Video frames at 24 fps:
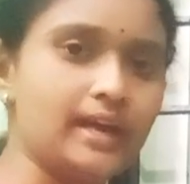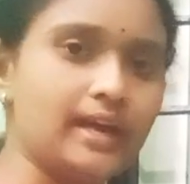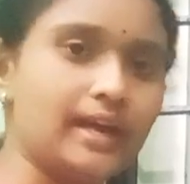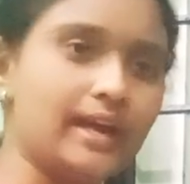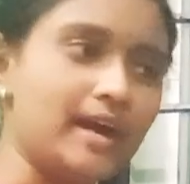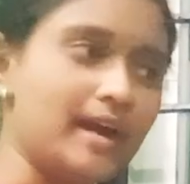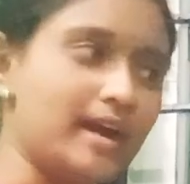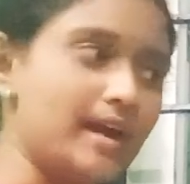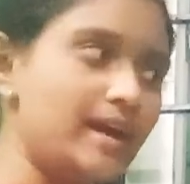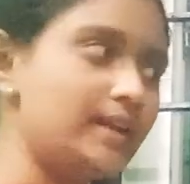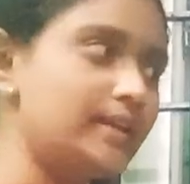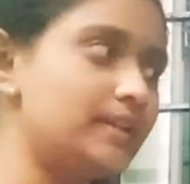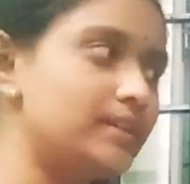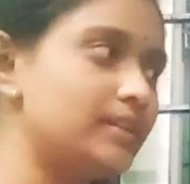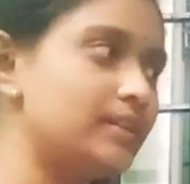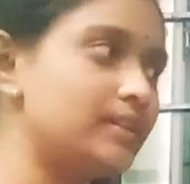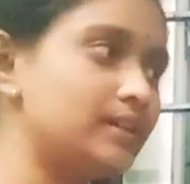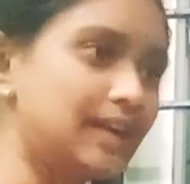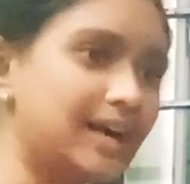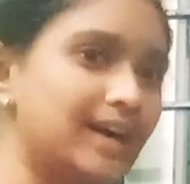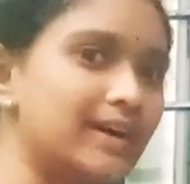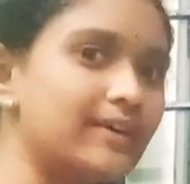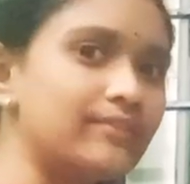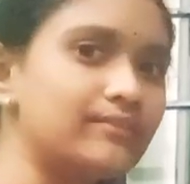And
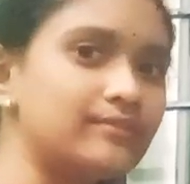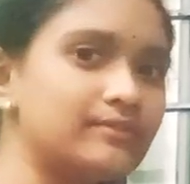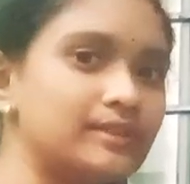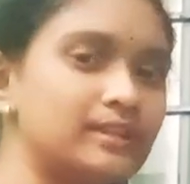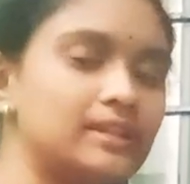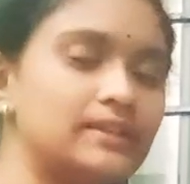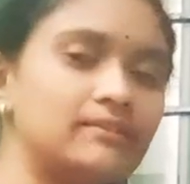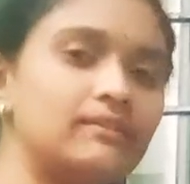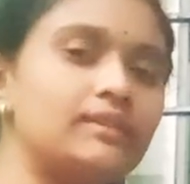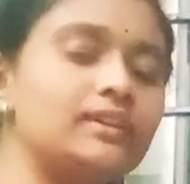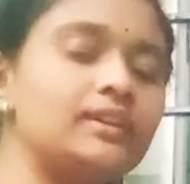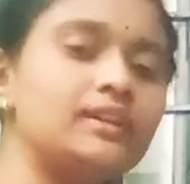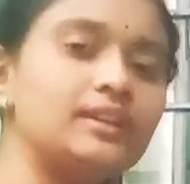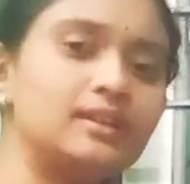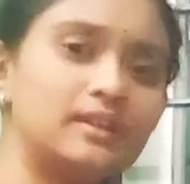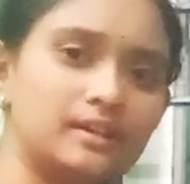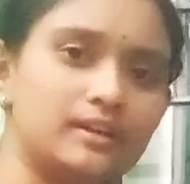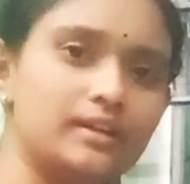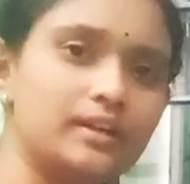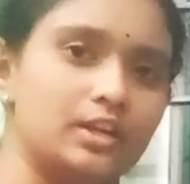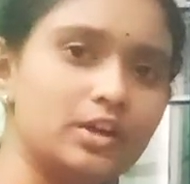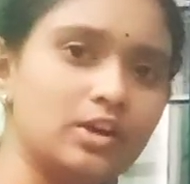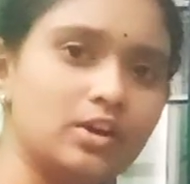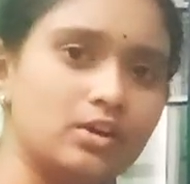enough, even in
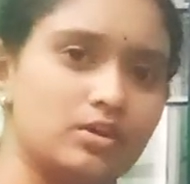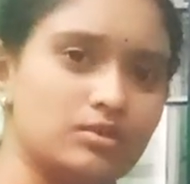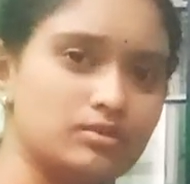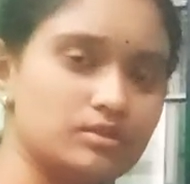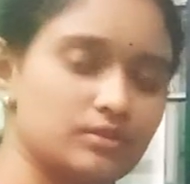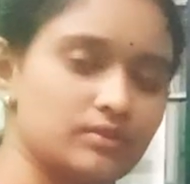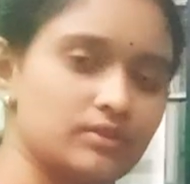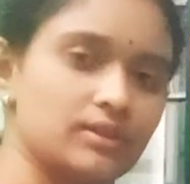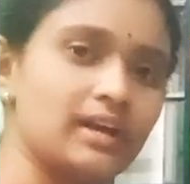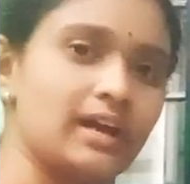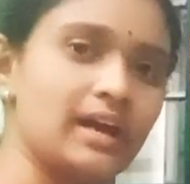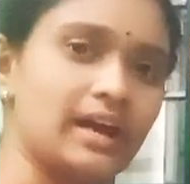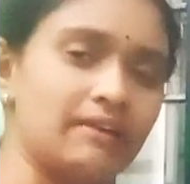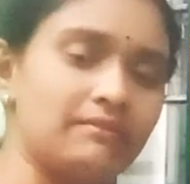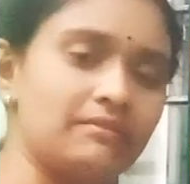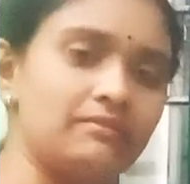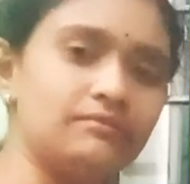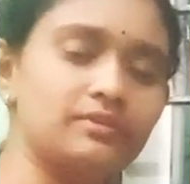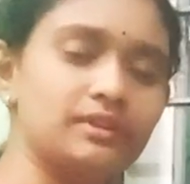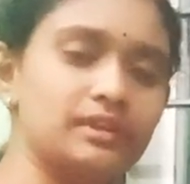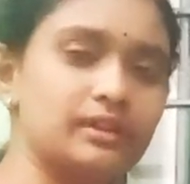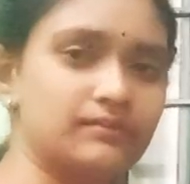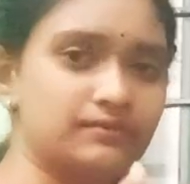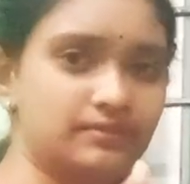India also, we're having
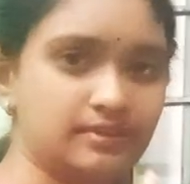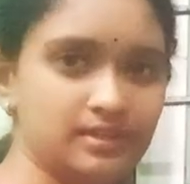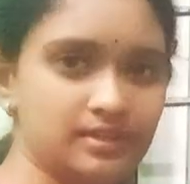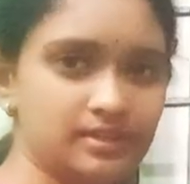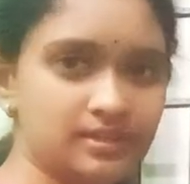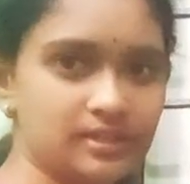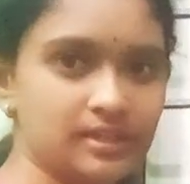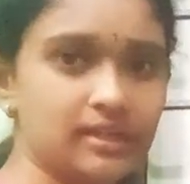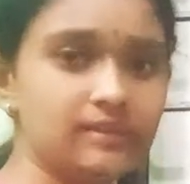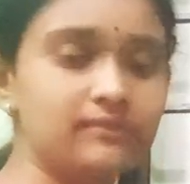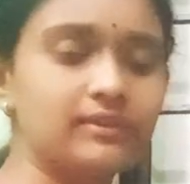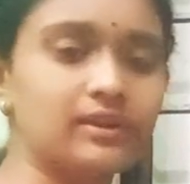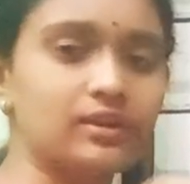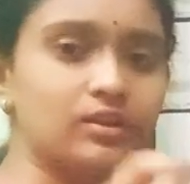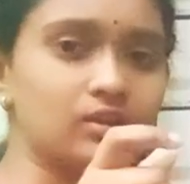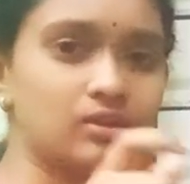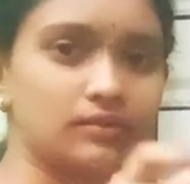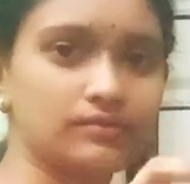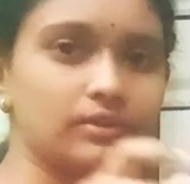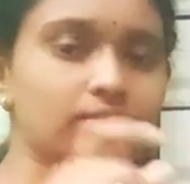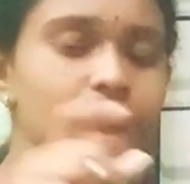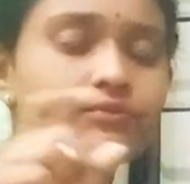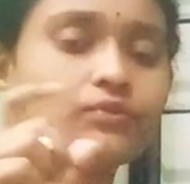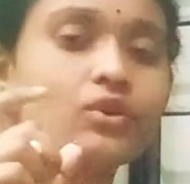for every state one of
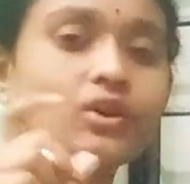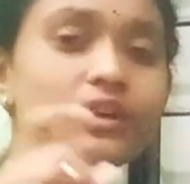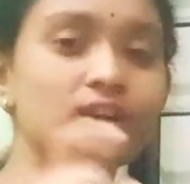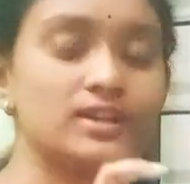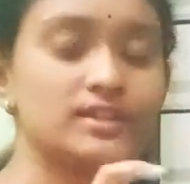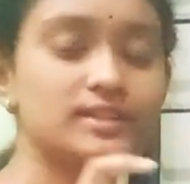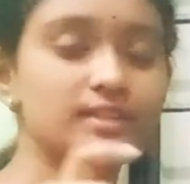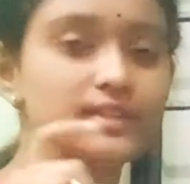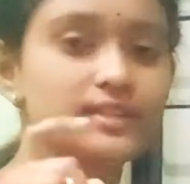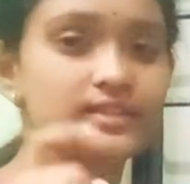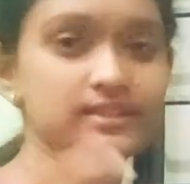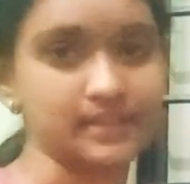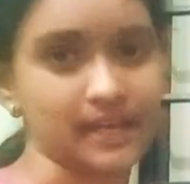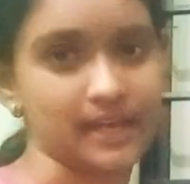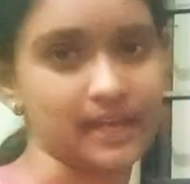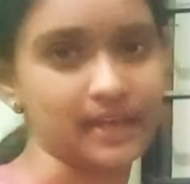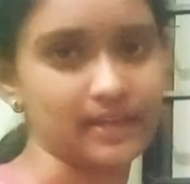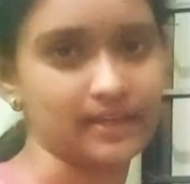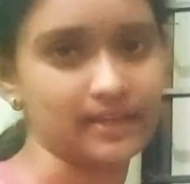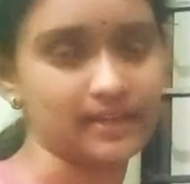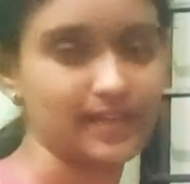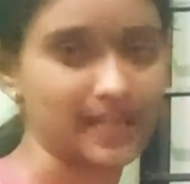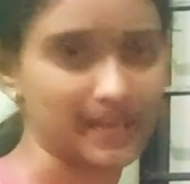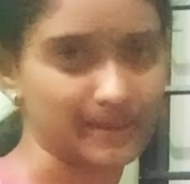the forensic
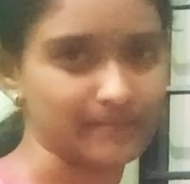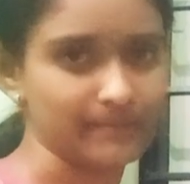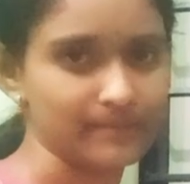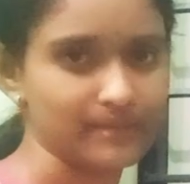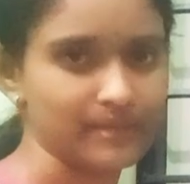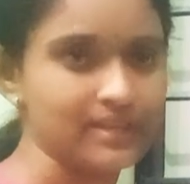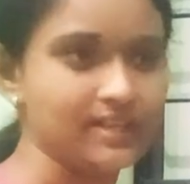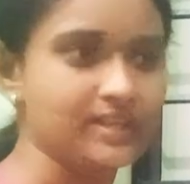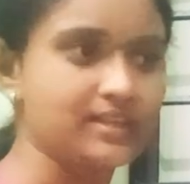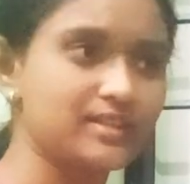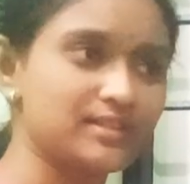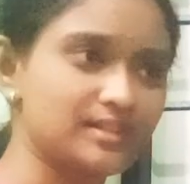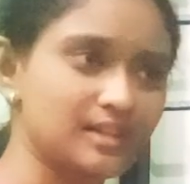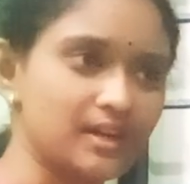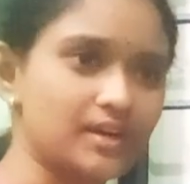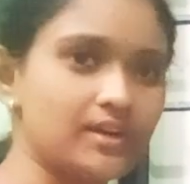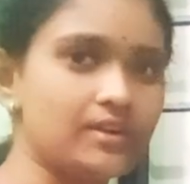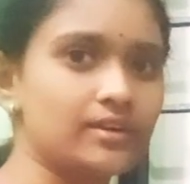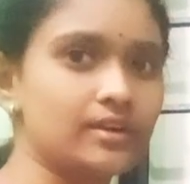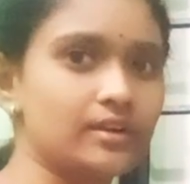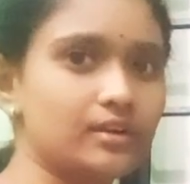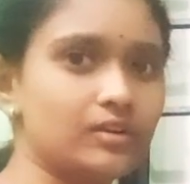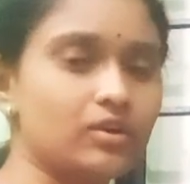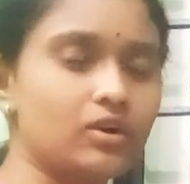science lab,
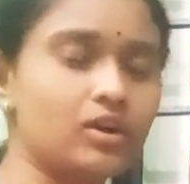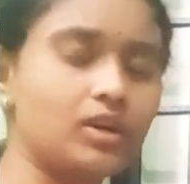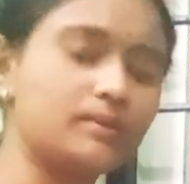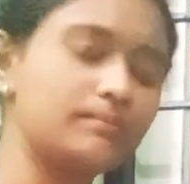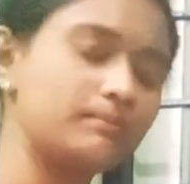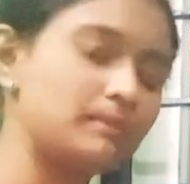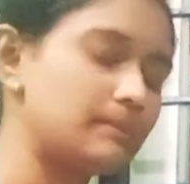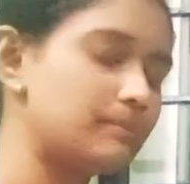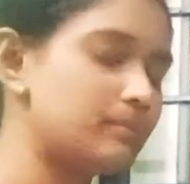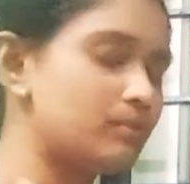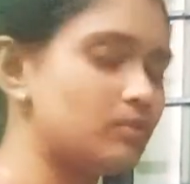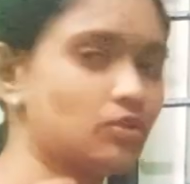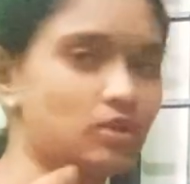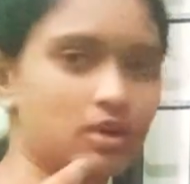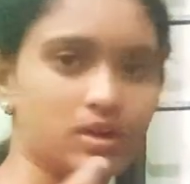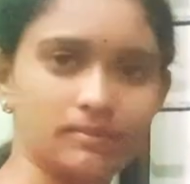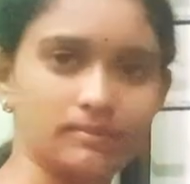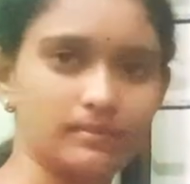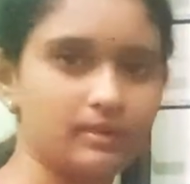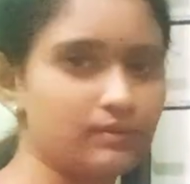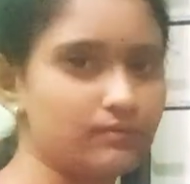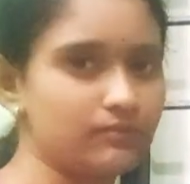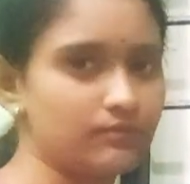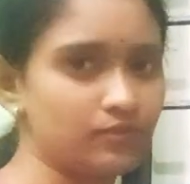central or maybe
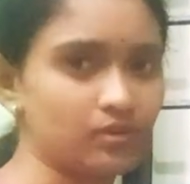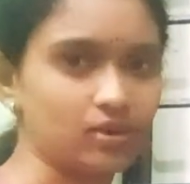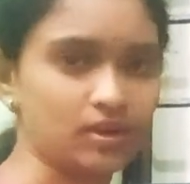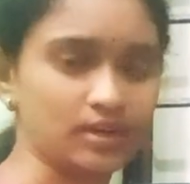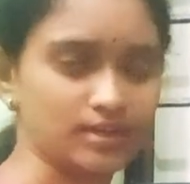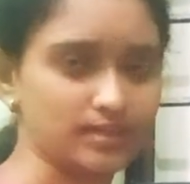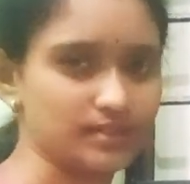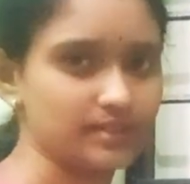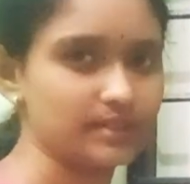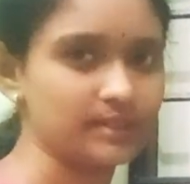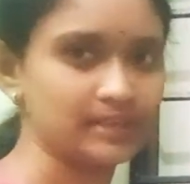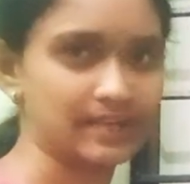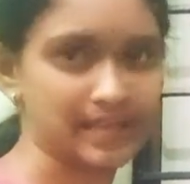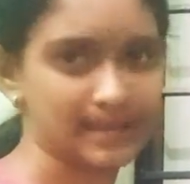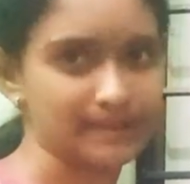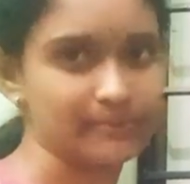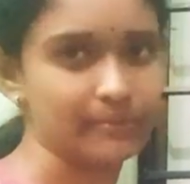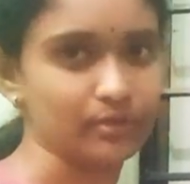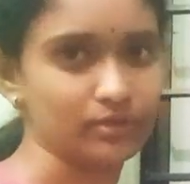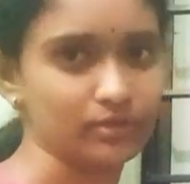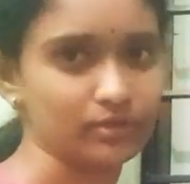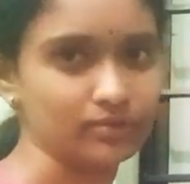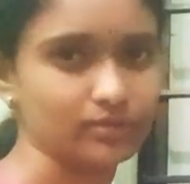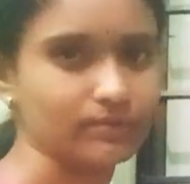normal forensic lab
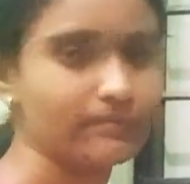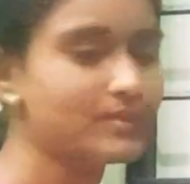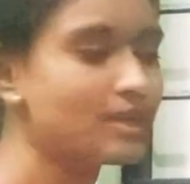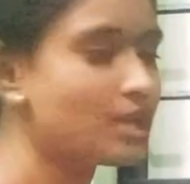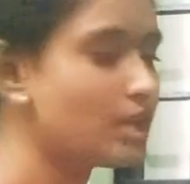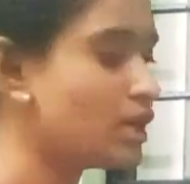also.